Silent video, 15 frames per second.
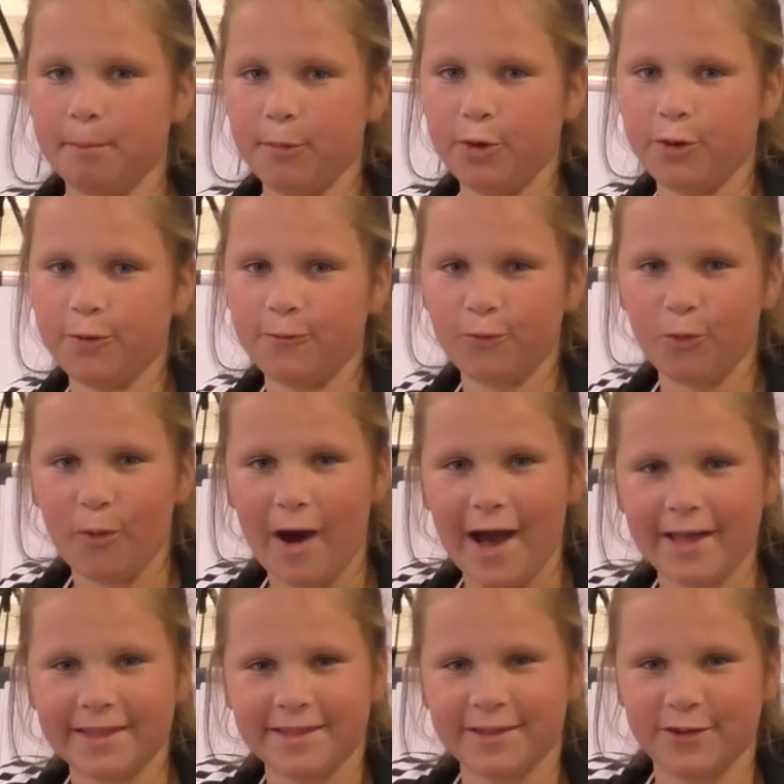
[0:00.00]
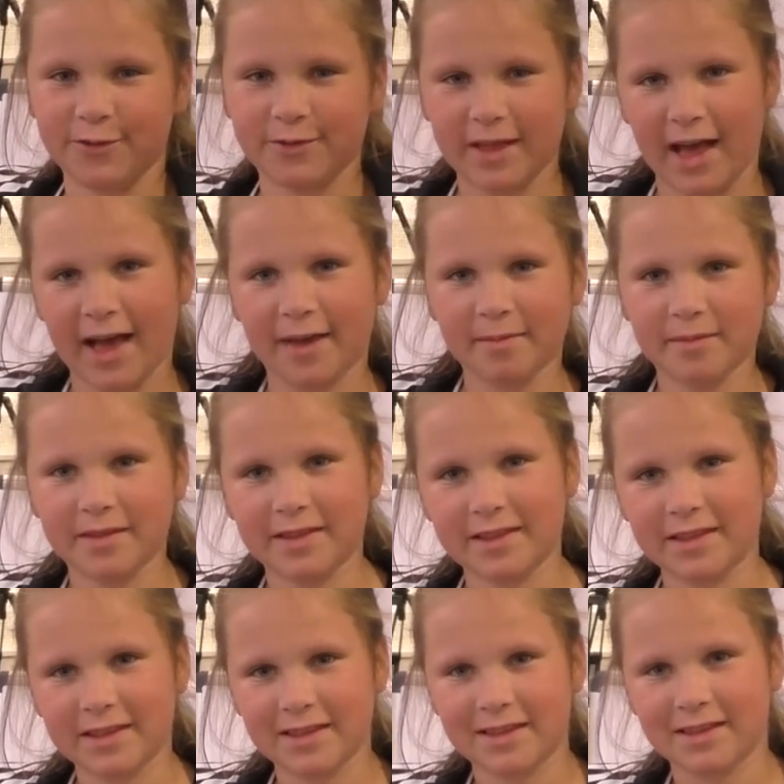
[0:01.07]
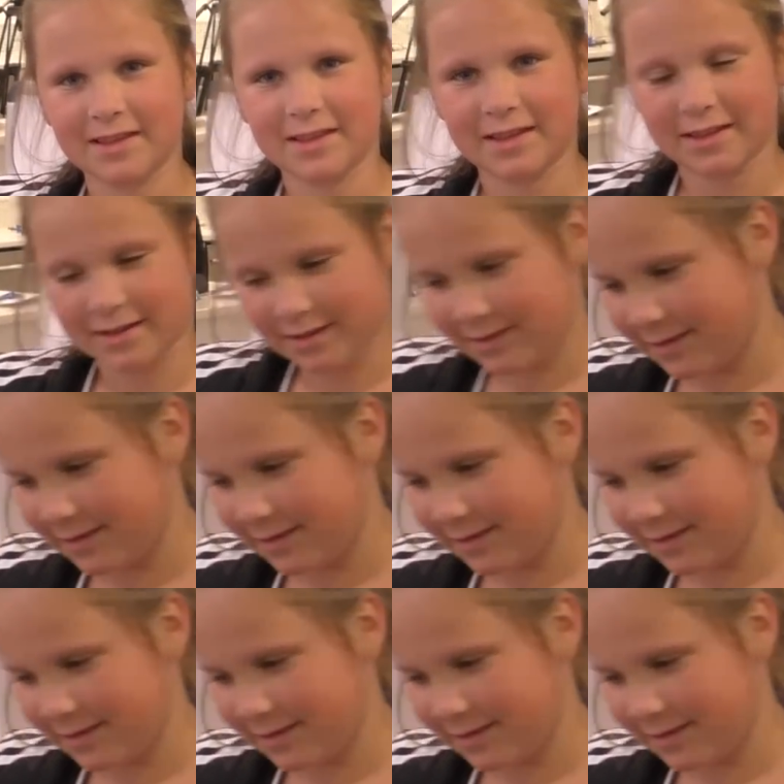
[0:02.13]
Move west two times. All right.